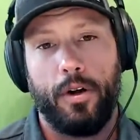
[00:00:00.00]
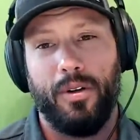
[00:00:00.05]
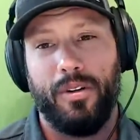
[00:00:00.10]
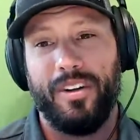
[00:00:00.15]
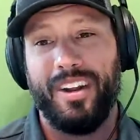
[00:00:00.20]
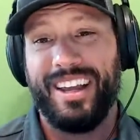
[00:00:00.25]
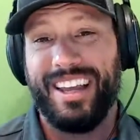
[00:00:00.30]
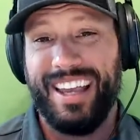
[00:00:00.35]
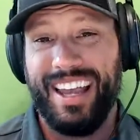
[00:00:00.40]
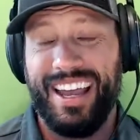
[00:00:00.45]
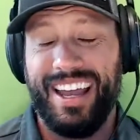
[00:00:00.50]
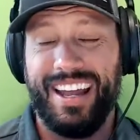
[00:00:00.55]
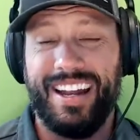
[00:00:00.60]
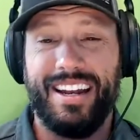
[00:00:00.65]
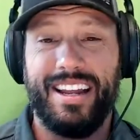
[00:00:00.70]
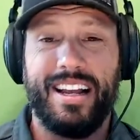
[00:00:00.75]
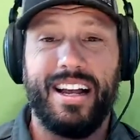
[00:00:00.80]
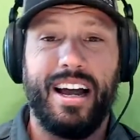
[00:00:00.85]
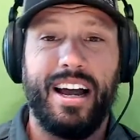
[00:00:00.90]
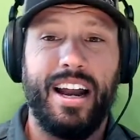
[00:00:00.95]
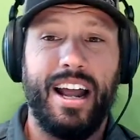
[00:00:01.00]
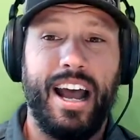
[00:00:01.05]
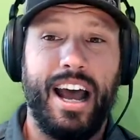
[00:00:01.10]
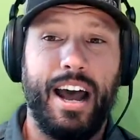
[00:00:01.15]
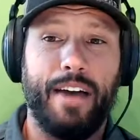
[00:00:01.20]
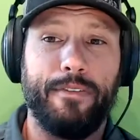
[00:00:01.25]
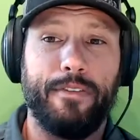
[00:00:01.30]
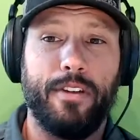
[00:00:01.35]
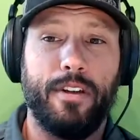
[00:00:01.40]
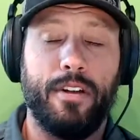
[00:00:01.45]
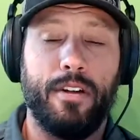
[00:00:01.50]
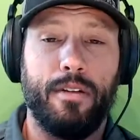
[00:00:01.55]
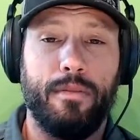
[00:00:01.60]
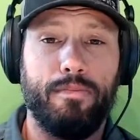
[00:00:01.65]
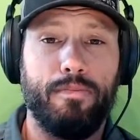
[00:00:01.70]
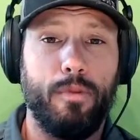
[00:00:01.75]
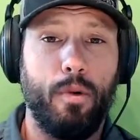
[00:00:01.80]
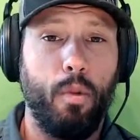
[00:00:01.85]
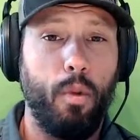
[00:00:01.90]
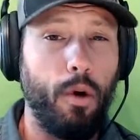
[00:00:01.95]
And again, you kind of have to
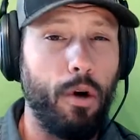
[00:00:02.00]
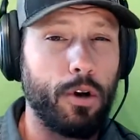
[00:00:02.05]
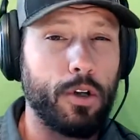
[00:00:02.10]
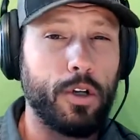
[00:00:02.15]
work